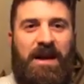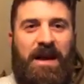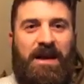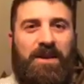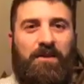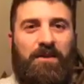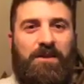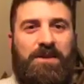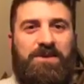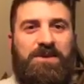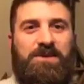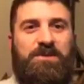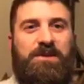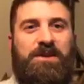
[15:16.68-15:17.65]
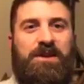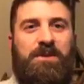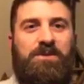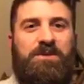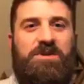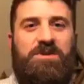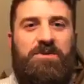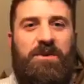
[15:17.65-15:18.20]
And it really just becomes
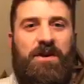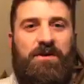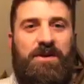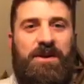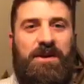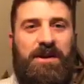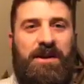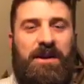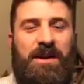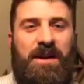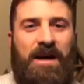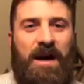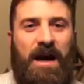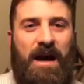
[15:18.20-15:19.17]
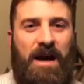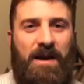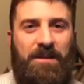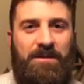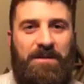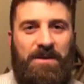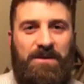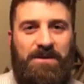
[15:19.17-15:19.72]
this grounding,
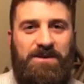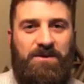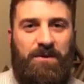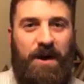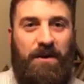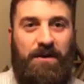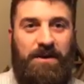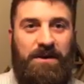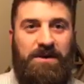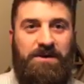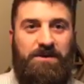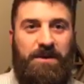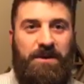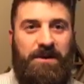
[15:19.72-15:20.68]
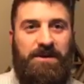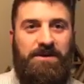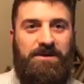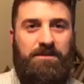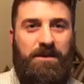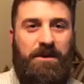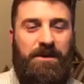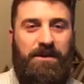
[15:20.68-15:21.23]
this grounding experience
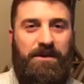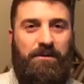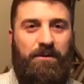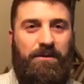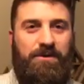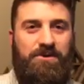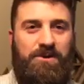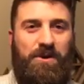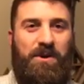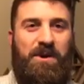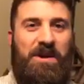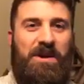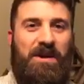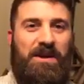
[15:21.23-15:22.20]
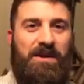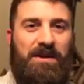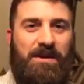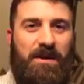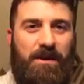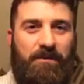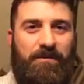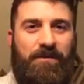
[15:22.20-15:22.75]
with joy and
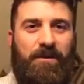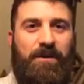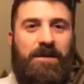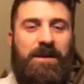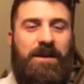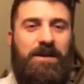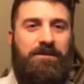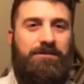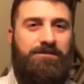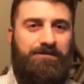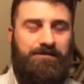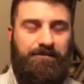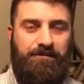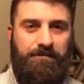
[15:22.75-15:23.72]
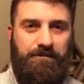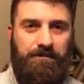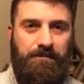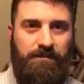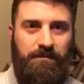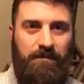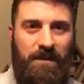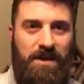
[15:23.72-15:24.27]
comfort,
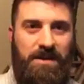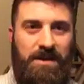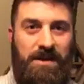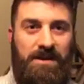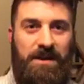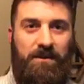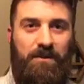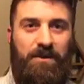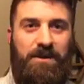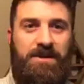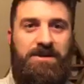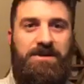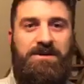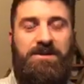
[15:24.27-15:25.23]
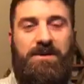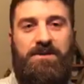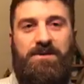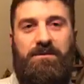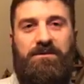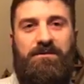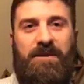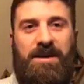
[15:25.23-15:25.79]
and getting them really to start to
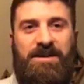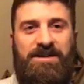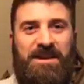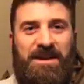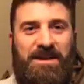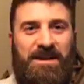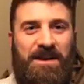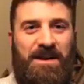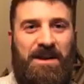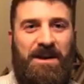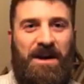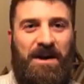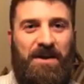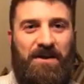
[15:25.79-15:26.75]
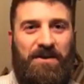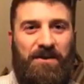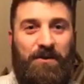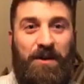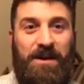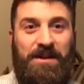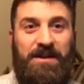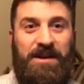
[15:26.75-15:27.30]
reflect on all the
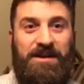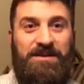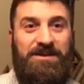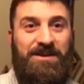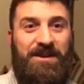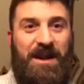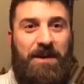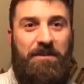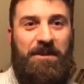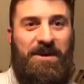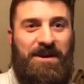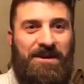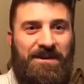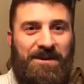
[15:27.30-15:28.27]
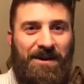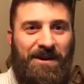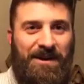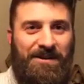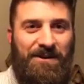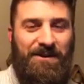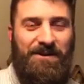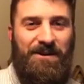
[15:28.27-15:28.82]
great things that are happening in
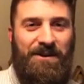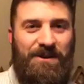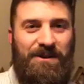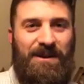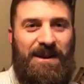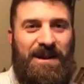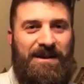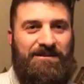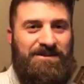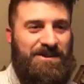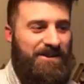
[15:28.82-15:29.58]
their little lives.